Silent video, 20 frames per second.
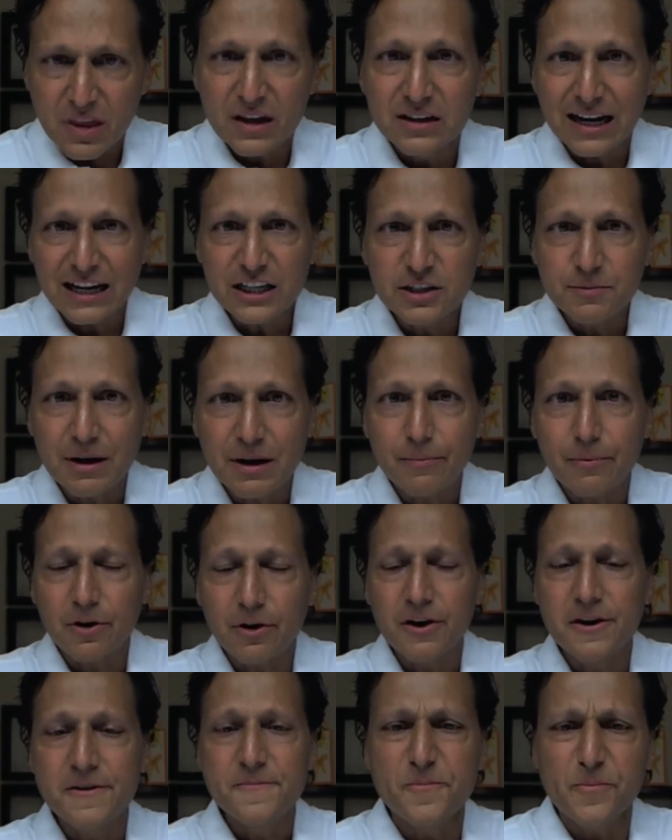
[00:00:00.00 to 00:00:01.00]
Nice
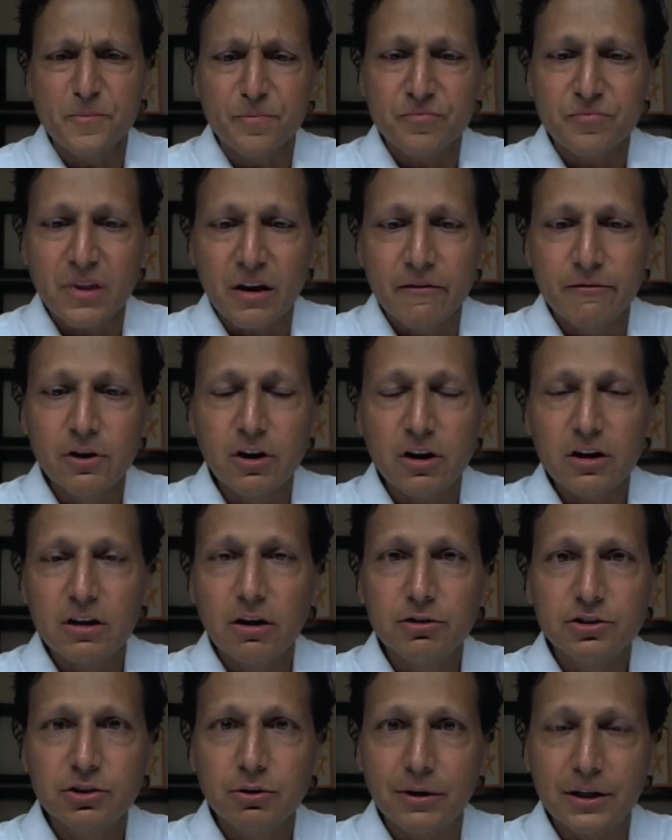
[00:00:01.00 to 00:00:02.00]
pepper, real
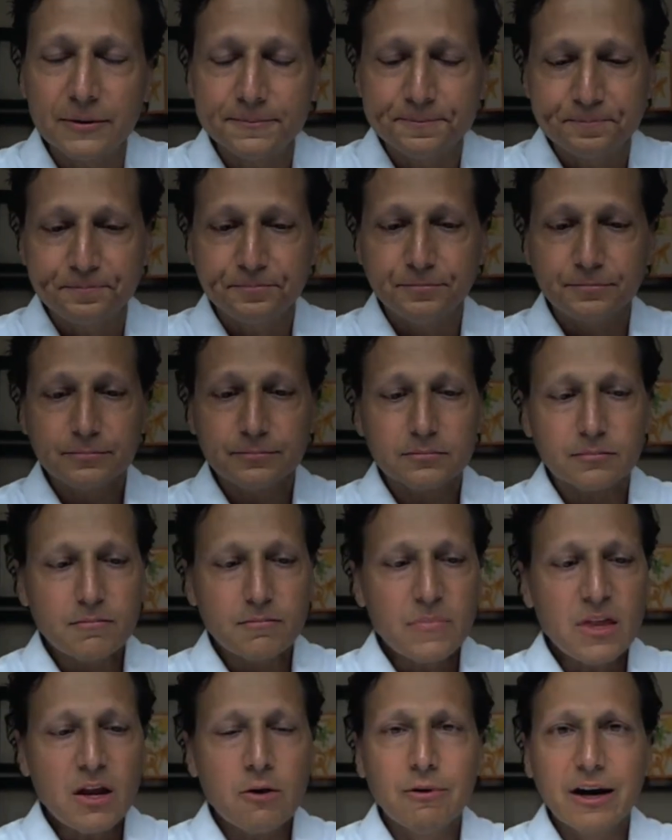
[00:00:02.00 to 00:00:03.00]
close to a
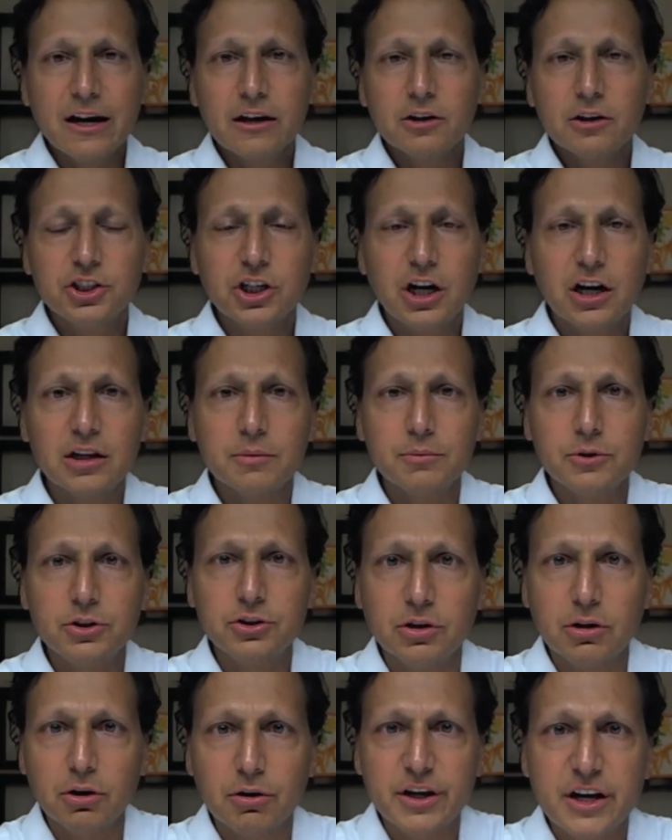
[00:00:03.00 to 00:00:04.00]
regular Chocolate Bhut
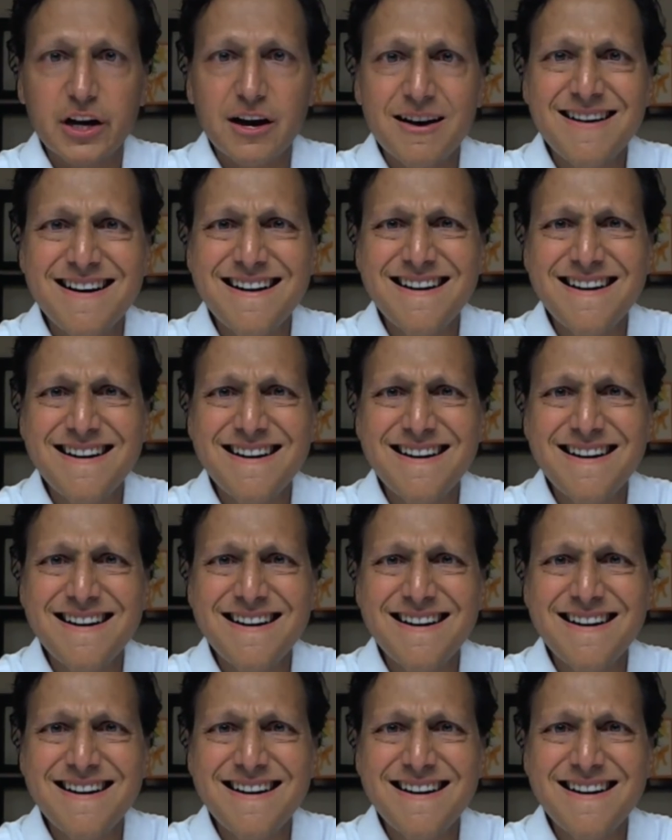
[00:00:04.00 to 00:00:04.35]
Jolokia,